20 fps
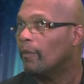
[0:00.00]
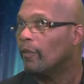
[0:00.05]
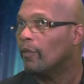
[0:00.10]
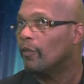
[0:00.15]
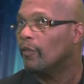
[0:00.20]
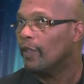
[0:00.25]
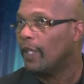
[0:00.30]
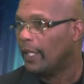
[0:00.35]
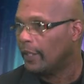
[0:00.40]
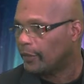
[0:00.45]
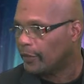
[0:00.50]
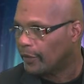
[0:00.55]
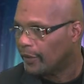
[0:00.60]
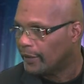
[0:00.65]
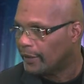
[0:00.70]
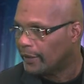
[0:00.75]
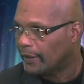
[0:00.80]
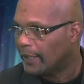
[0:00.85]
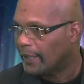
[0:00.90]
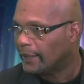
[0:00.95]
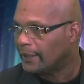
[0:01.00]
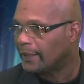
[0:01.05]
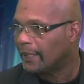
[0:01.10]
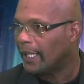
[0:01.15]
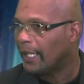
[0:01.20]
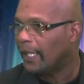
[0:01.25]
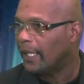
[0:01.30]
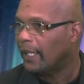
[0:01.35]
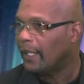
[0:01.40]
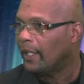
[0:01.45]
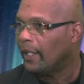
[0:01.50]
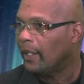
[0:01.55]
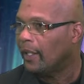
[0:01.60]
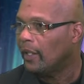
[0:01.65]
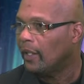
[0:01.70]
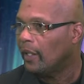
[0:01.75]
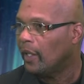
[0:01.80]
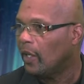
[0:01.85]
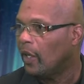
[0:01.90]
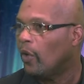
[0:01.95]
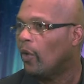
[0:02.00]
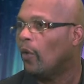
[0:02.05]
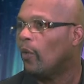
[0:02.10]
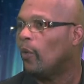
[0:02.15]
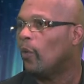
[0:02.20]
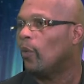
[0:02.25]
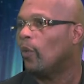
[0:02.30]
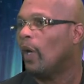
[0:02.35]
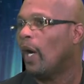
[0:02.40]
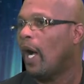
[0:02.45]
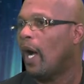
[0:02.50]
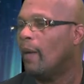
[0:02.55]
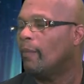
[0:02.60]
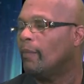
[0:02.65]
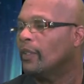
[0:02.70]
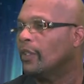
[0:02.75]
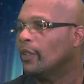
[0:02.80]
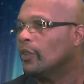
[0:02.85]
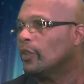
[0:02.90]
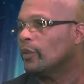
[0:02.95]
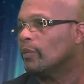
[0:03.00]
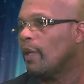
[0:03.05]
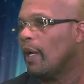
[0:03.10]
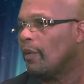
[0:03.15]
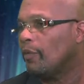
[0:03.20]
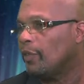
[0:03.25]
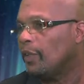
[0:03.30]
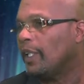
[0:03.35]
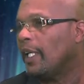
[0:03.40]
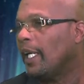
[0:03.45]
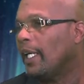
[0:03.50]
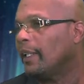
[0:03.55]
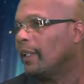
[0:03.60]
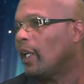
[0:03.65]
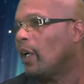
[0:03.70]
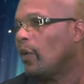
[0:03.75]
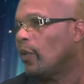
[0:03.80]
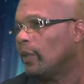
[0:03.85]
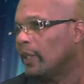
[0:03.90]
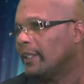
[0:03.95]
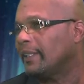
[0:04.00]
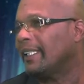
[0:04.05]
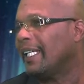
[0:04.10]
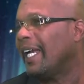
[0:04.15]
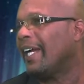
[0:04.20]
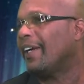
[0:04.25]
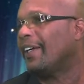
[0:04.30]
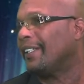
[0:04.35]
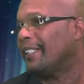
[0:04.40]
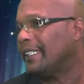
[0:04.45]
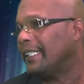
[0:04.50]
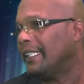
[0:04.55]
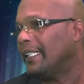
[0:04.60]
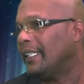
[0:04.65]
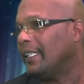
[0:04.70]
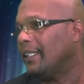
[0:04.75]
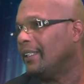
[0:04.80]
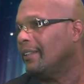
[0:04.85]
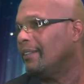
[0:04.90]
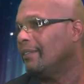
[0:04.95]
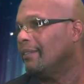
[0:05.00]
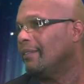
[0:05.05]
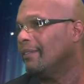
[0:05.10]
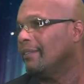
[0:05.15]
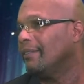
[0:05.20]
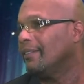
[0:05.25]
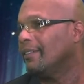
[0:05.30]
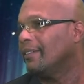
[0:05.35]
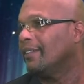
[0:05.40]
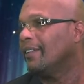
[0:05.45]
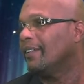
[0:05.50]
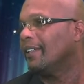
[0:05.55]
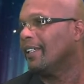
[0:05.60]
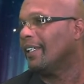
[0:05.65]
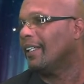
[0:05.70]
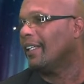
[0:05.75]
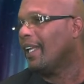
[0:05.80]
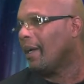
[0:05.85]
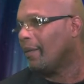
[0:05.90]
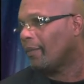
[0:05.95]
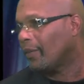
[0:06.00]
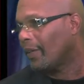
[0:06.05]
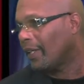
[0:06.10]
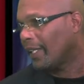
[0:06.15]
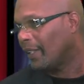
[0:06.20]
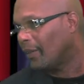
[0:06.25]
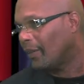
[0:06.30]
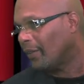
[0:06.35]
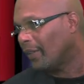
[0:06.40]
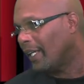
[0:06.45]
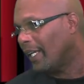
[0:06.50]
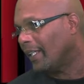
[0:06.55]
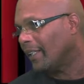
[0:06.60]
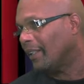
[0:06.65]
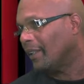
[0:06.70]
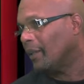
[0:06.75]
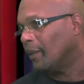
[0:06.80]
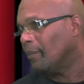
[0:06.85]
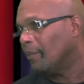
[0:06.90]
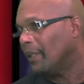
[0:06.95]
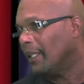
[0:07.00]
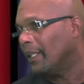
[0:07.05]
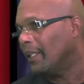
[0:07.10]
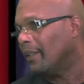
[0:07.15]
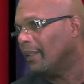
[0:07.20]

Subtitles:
veterans that say, oh, I'm going to use my VA loan as guaranteed. Elaborate on that a little bit.